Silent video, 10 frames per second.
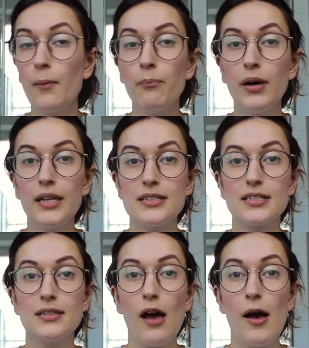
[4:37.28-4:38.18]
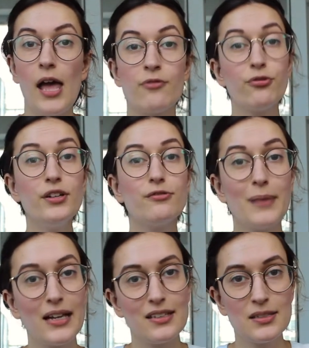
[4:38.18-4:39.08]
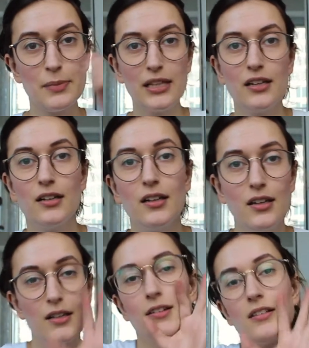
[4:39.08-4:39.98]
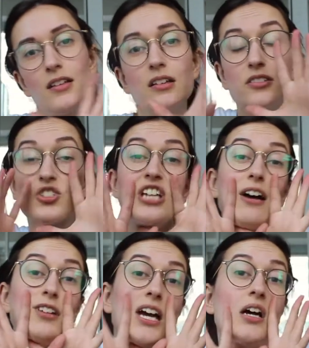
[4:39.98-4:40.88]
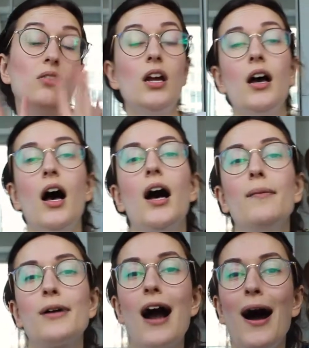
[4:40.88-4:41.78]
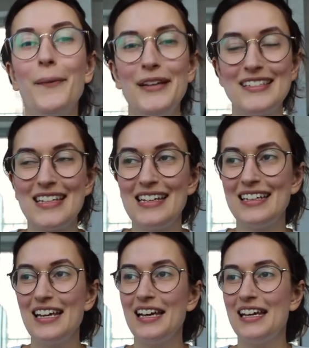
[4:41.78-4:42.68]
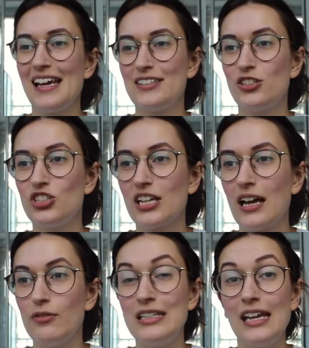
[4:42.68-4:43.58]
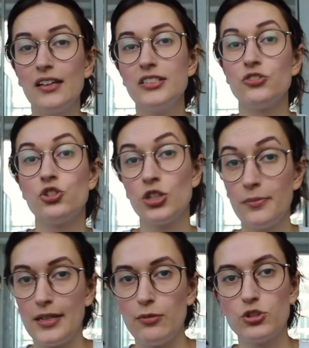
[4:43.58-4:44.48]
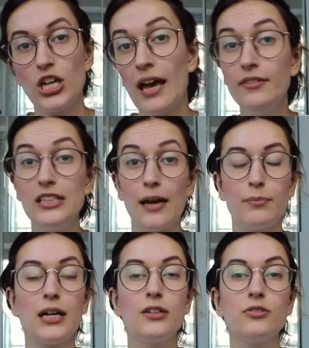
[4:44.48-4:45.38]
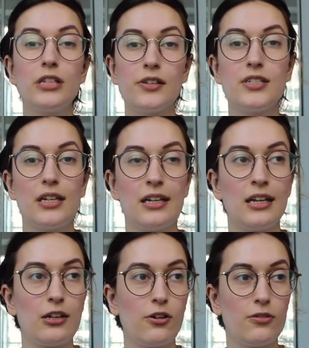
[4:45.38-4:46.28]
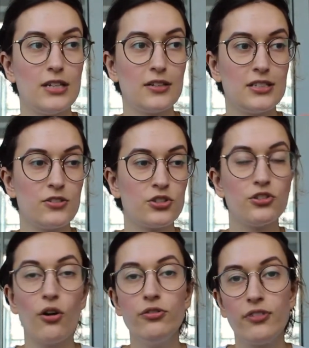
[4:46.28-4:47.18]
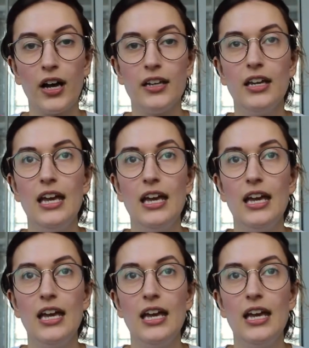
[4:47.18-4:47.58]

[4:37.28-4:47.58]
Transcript: But a friend of mine, Isabella, shout out, commented to check out Nailed It Germany, which I haven't yet, but I know Nailed It, and I know Nailed It is so fun.